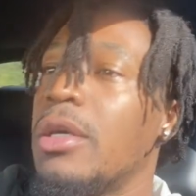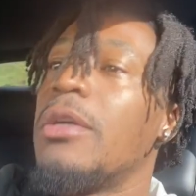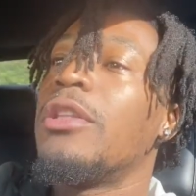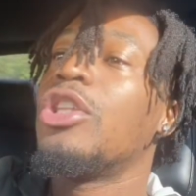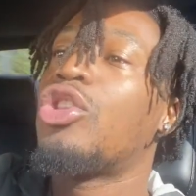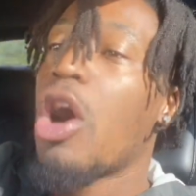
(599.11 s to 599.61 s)

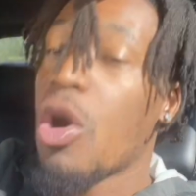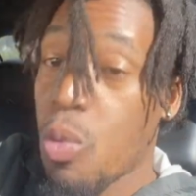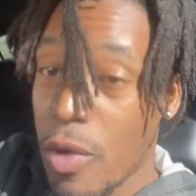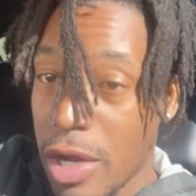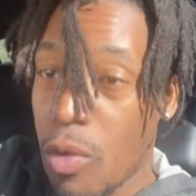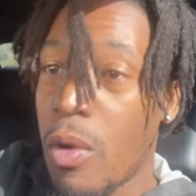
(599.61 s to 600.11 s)
The dark
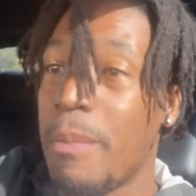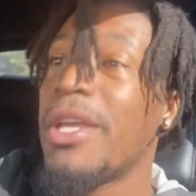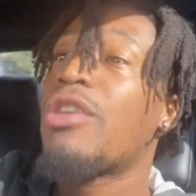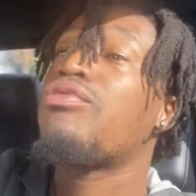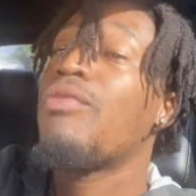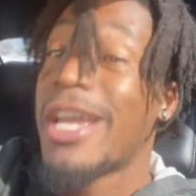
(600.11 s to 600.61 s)
winter will be
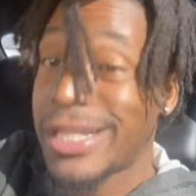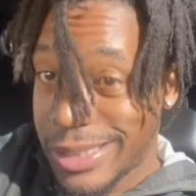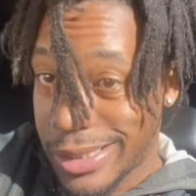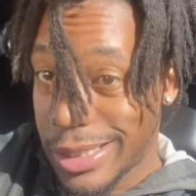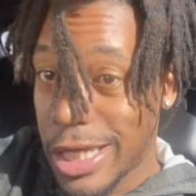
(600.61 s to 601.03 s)
crazy.